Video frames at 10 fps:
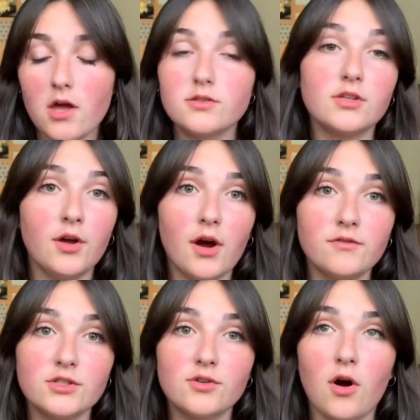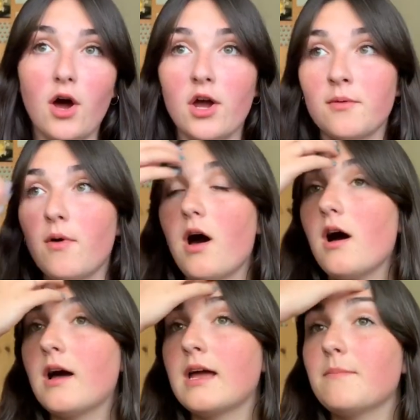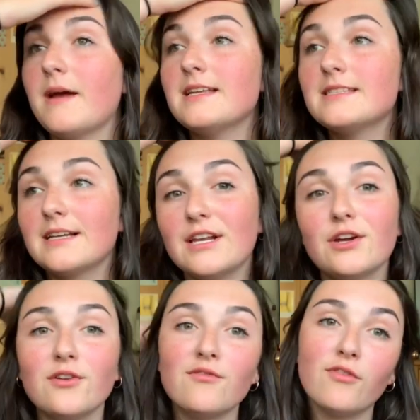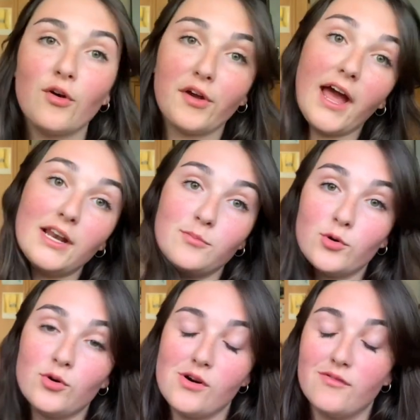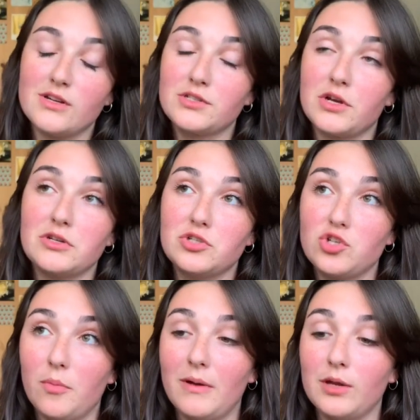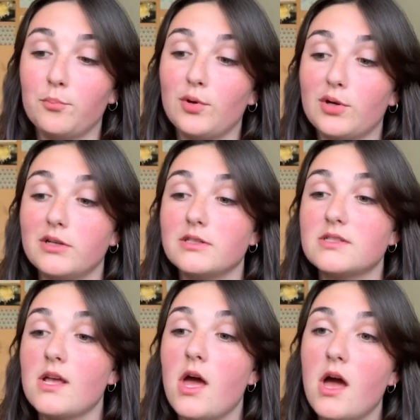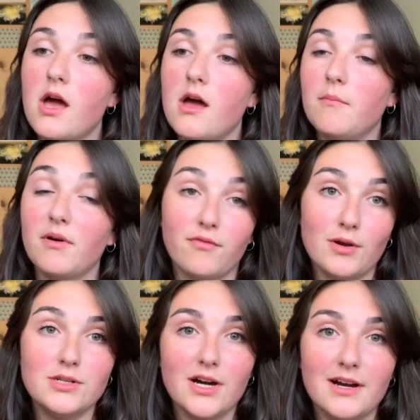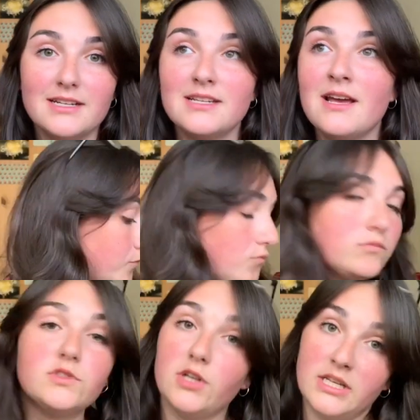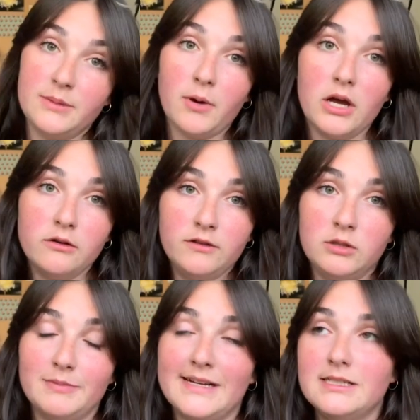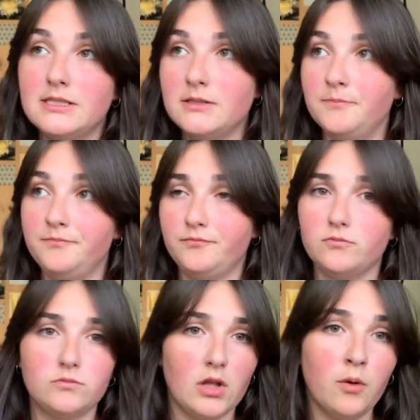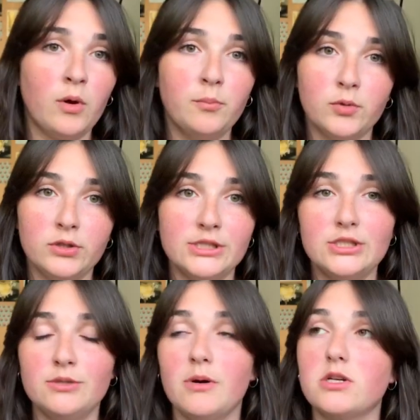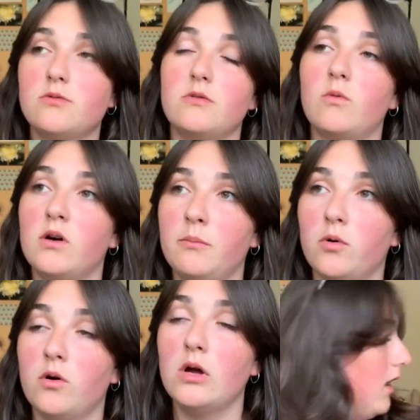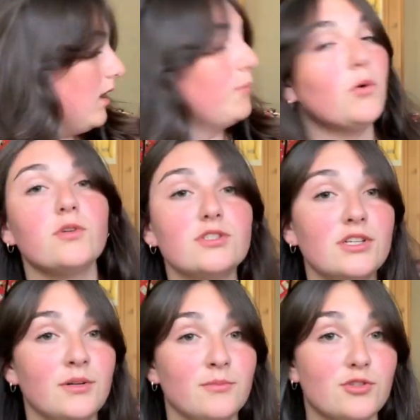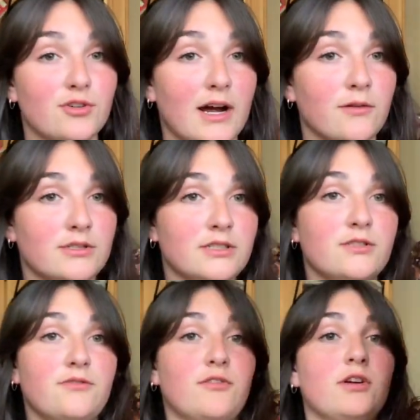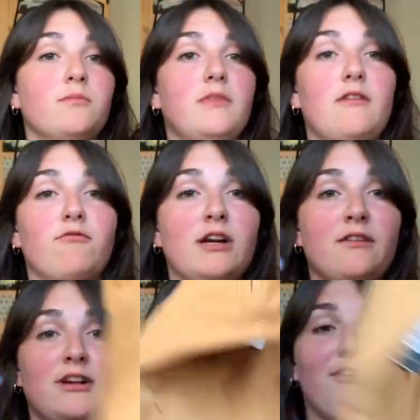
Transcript: So I've just got home. I basically couldn't vlog any more of us going shopping because my phone died. So I did buy a few bits. I won't bore you too much with what I bought. I bought some trousers from, they're really, really